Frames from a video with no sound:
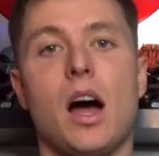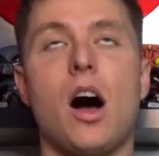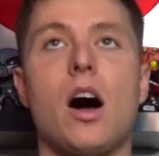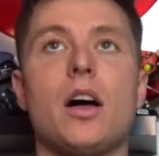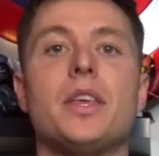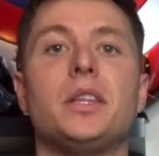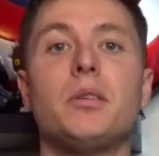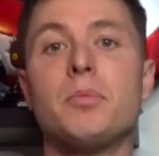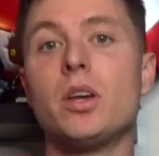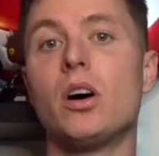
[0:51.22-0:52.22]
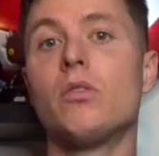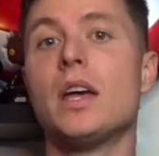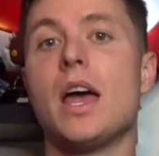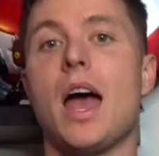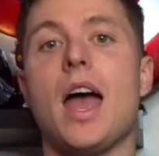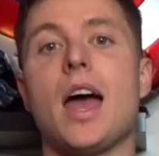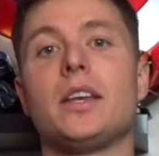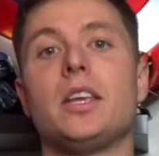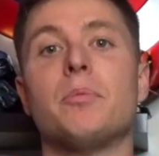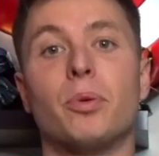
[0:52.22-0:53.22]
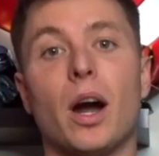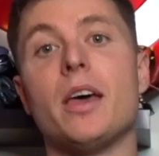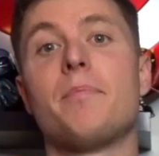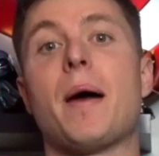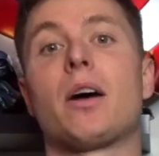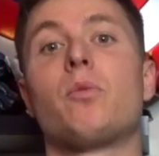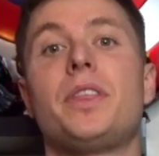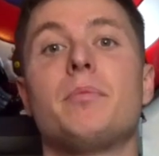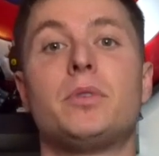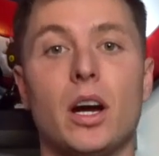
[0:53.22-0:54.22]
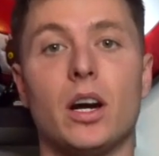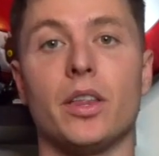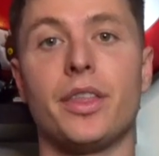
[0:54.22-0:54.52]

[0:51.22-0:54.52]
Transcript: the symbiote and he brought it back with him to Earth.